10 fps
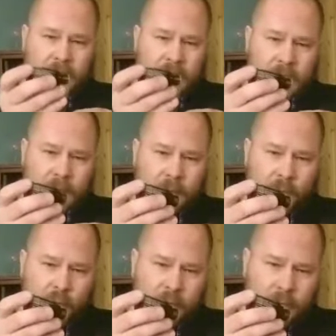And again, the
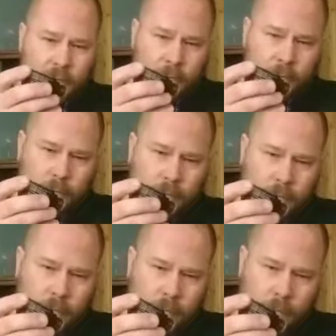more
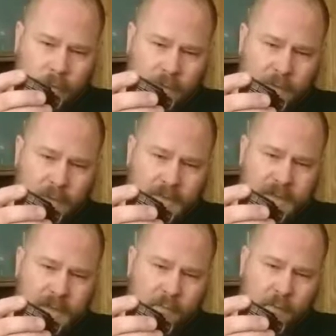if you
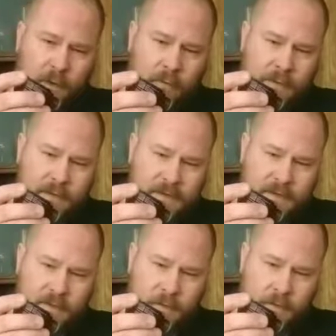decide to work with
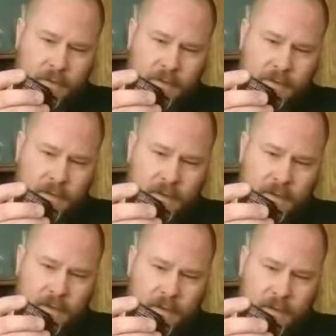essential oils,
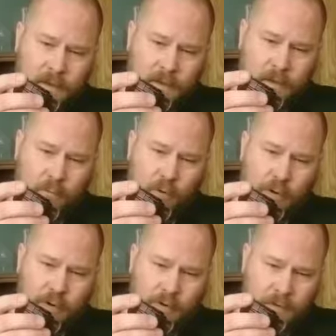the
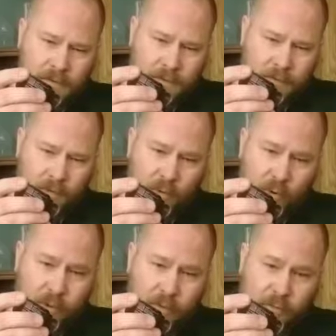more you use them, the
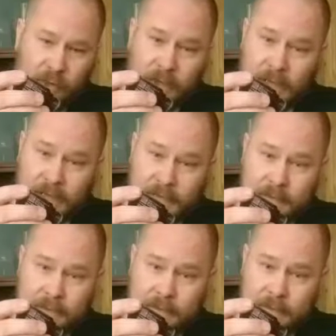more you'll
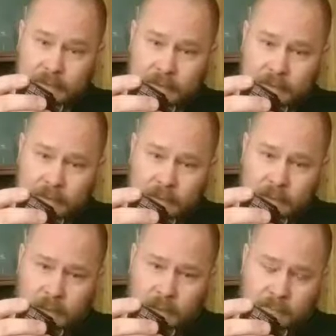realize
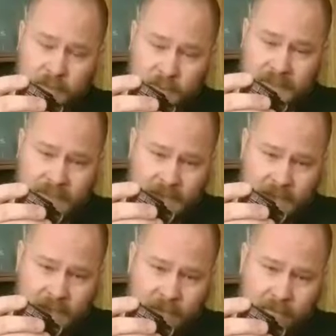of uses
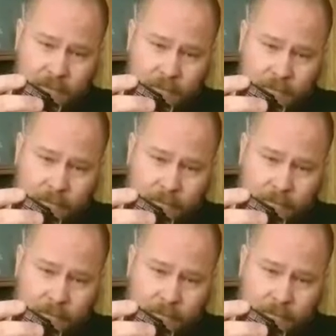they have.